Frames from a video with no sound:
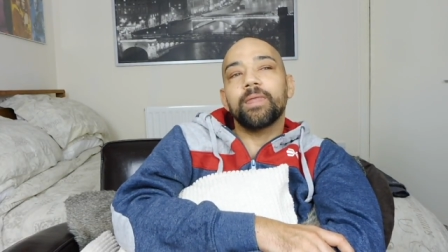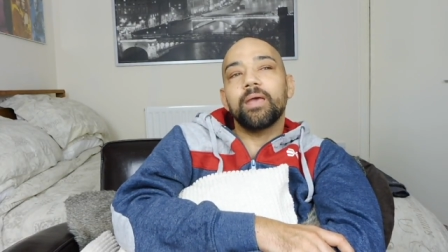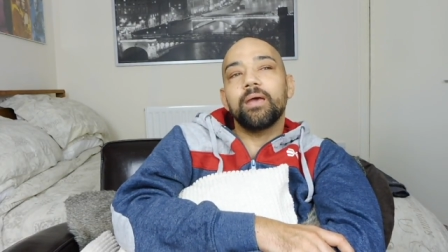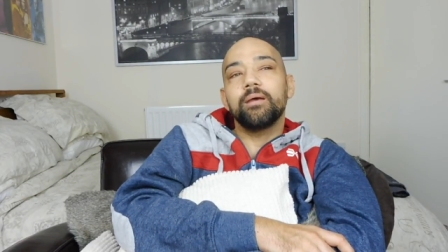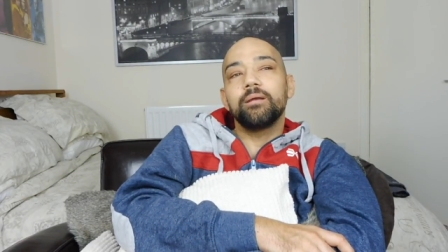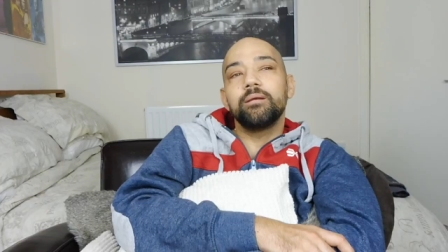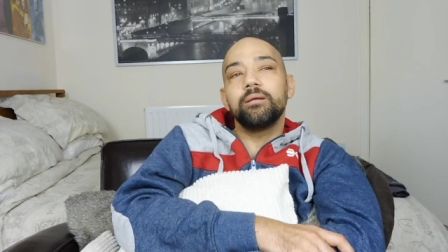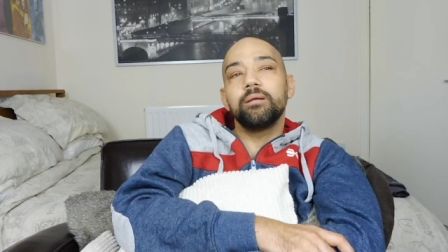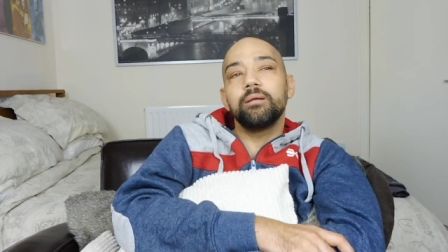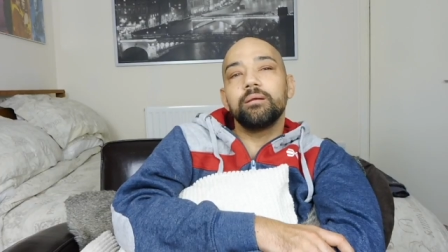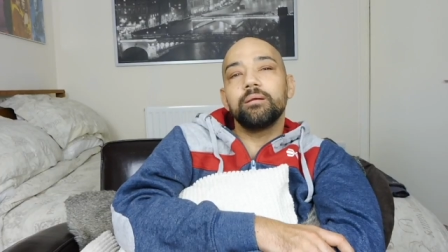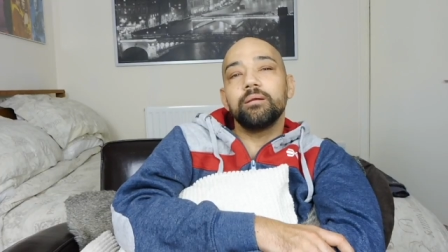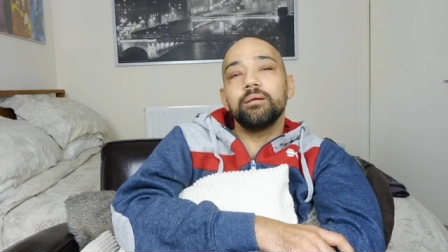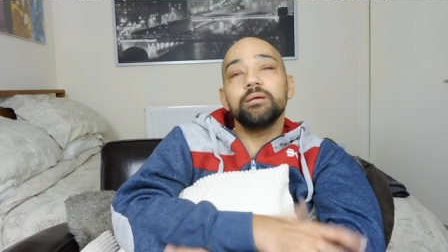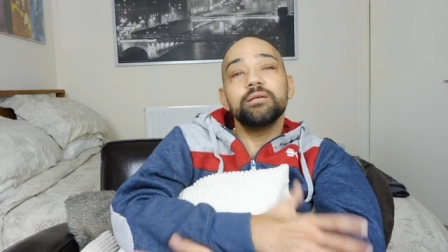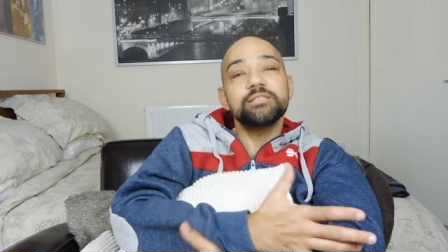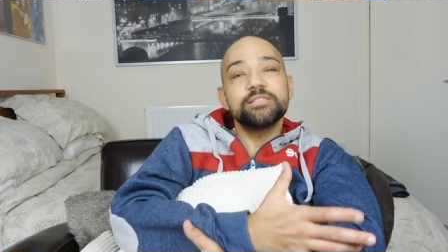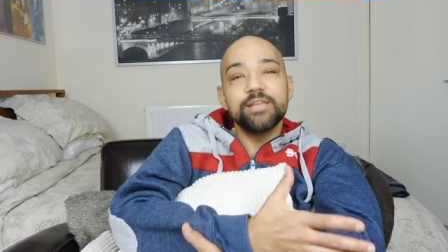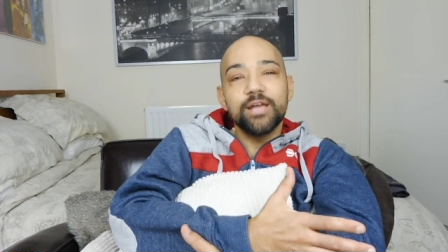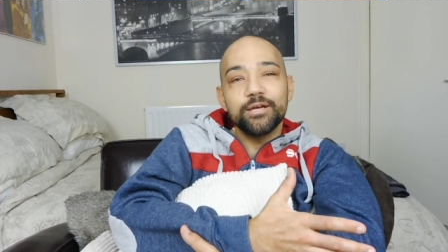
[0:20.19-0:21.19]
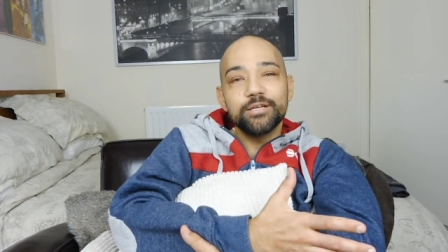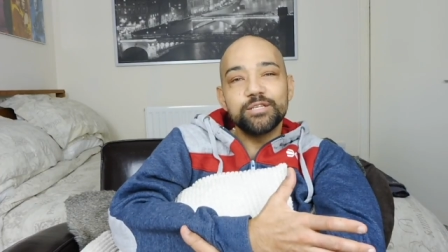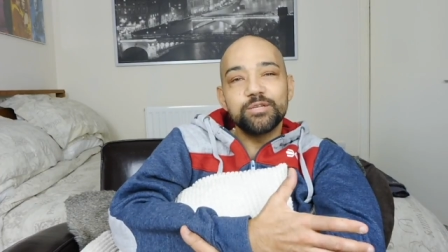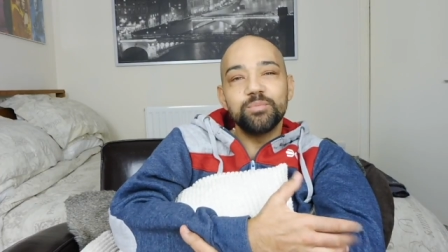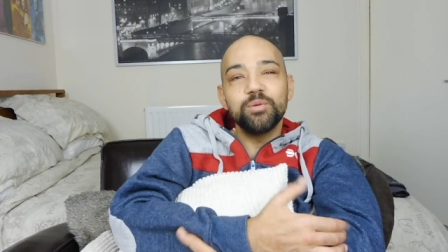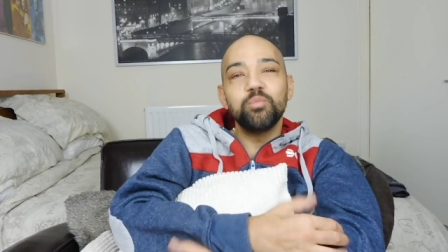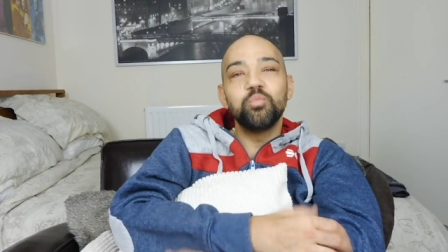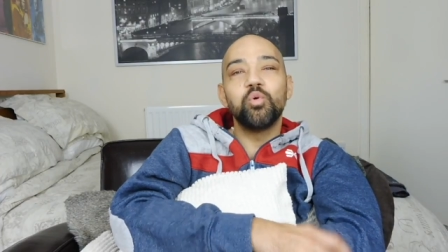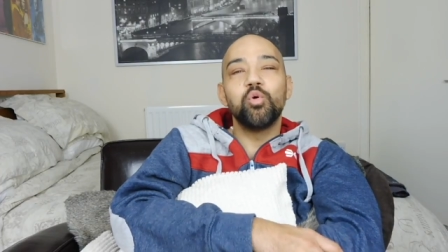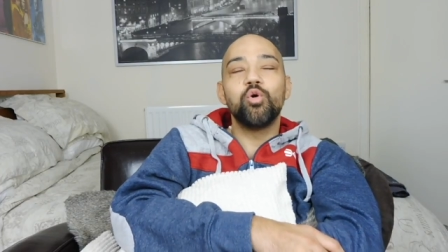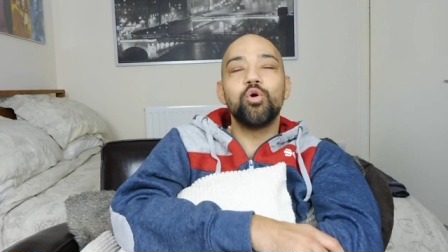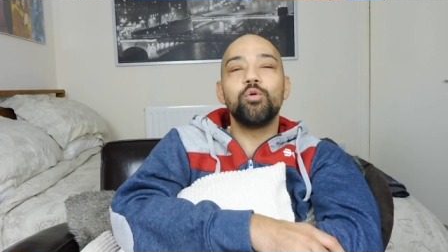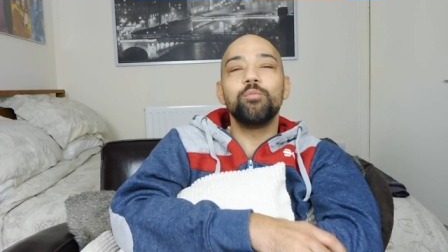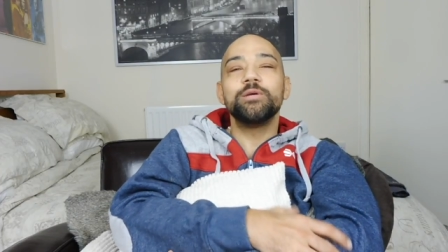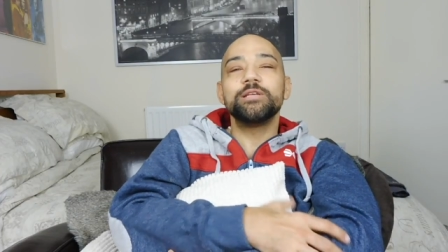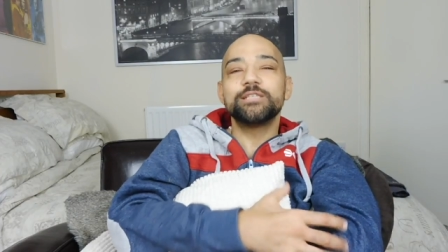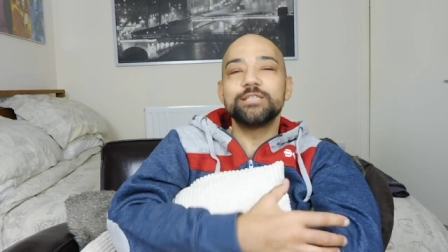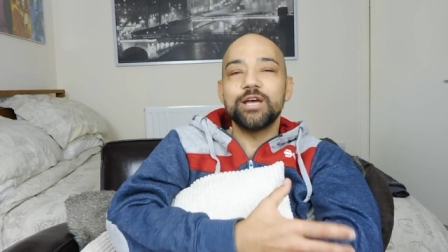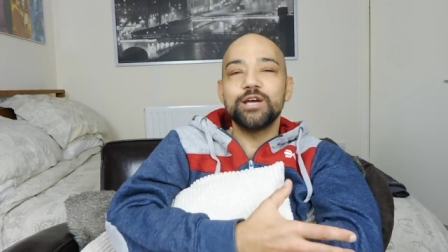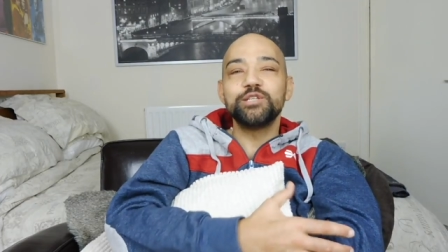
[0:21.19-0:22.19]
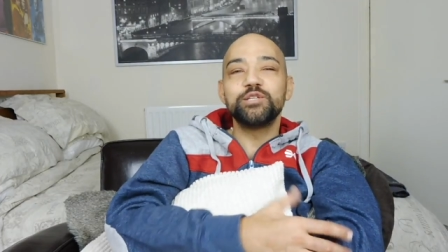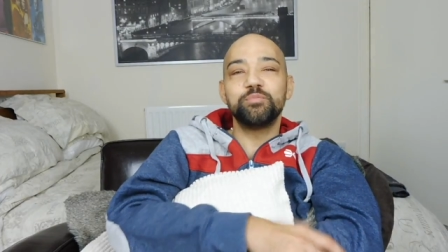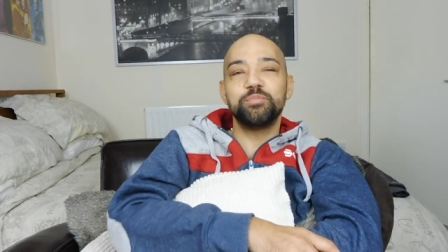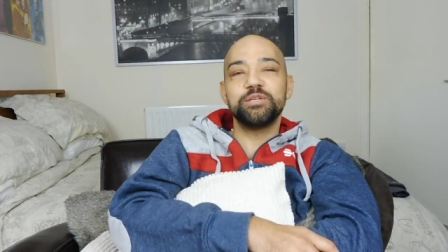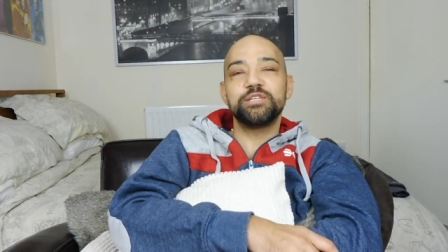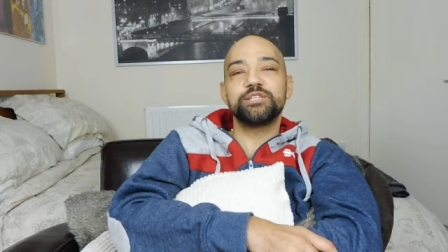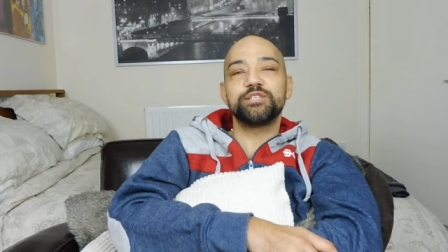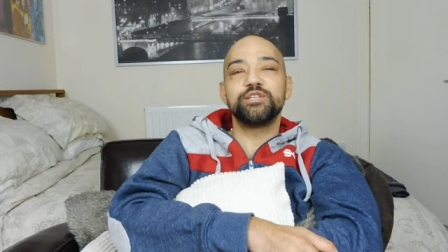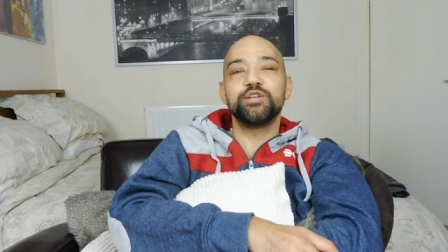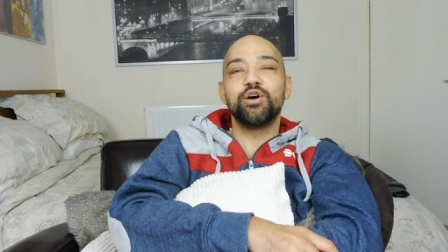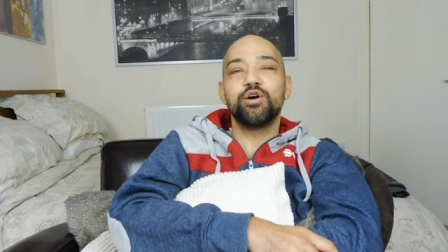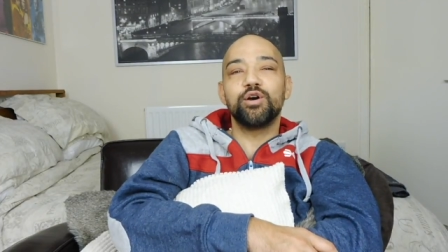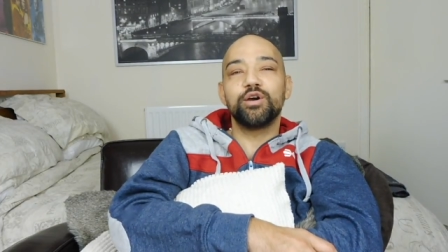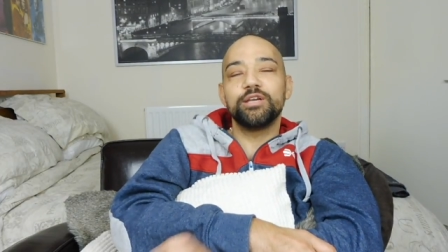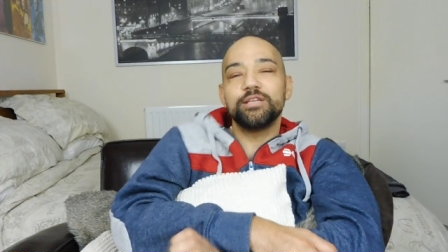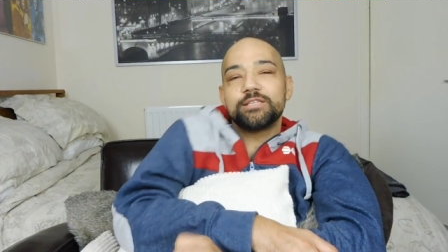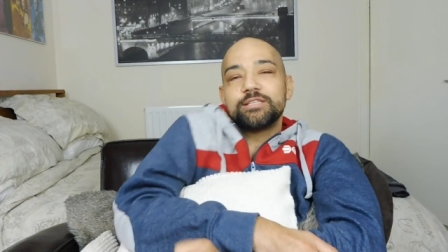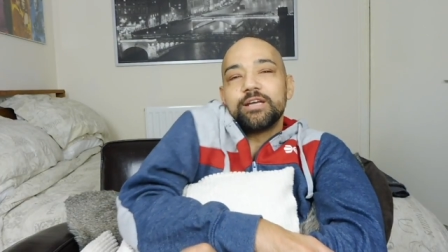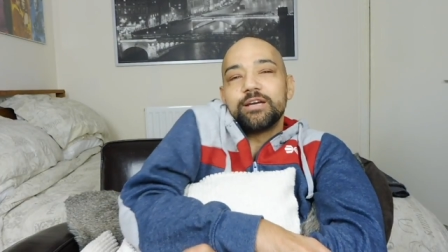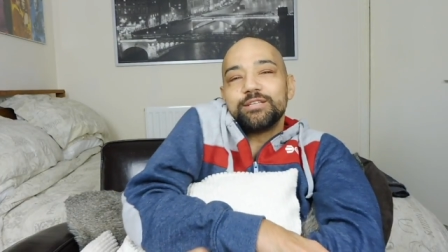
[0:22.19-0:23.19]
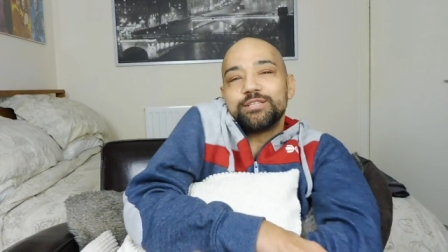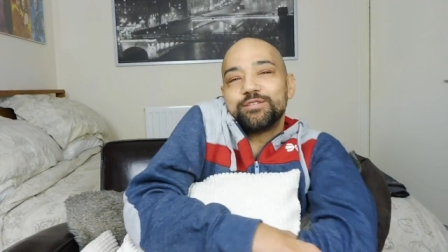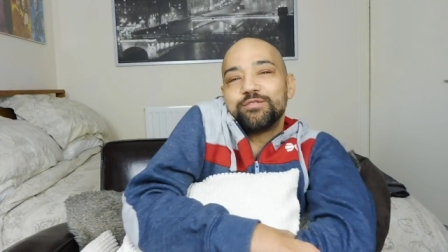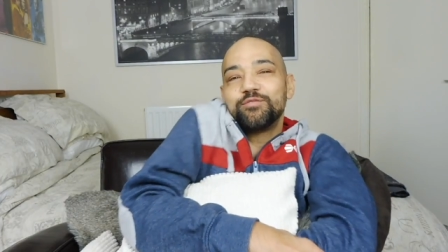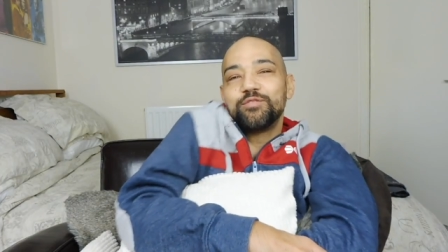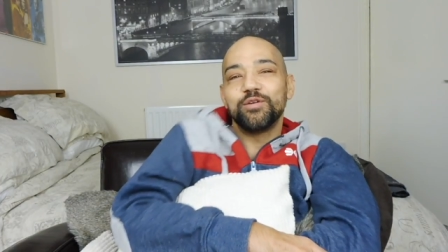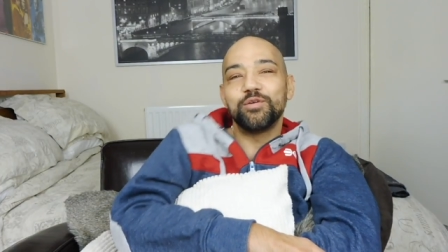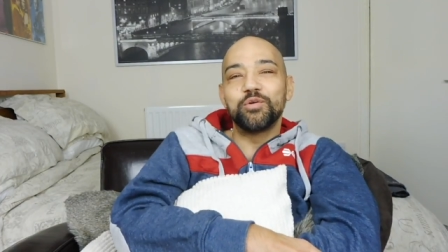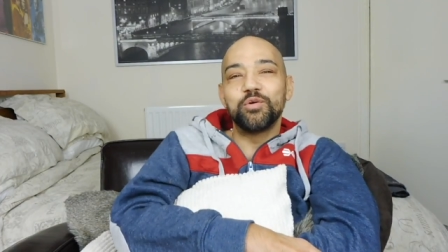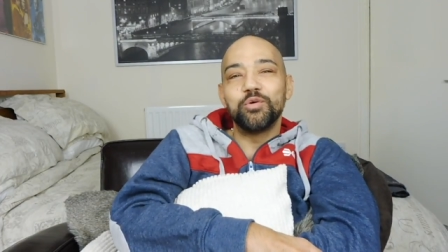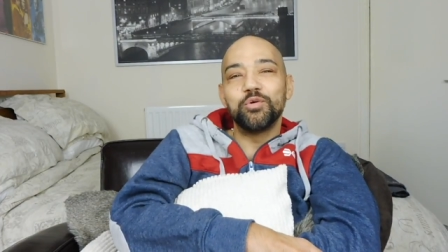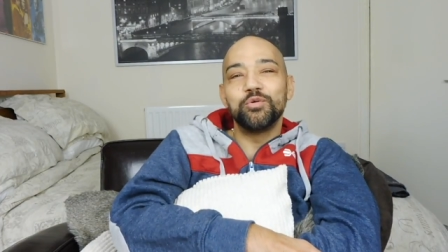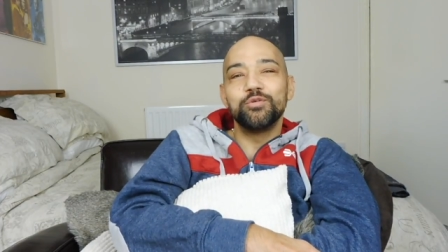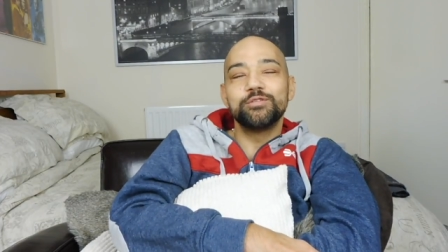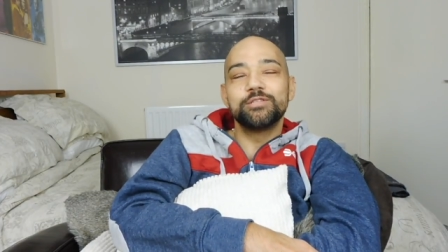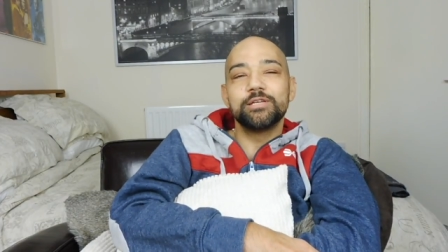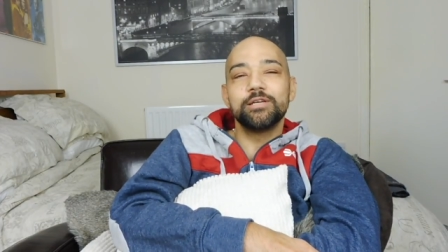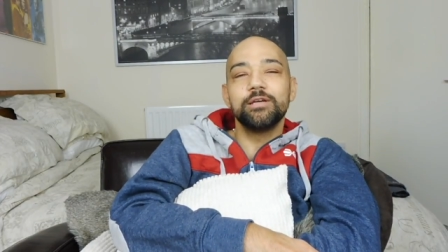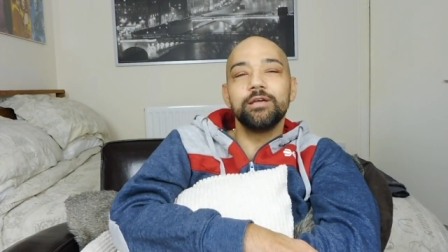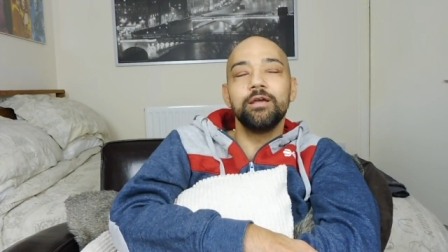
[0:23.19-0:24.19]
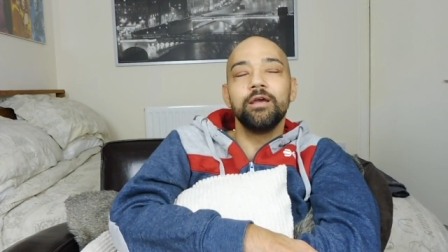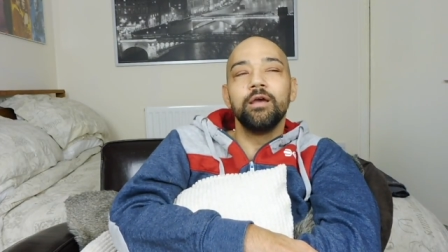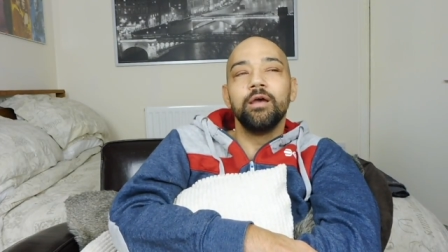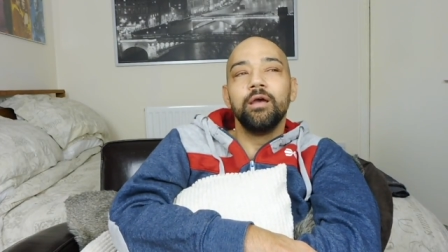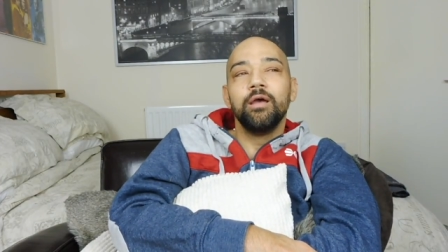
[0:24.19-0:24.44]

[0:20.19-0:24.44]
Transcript: And it's nice to be warm. It's nice to be snug. It's nice to feel cozy.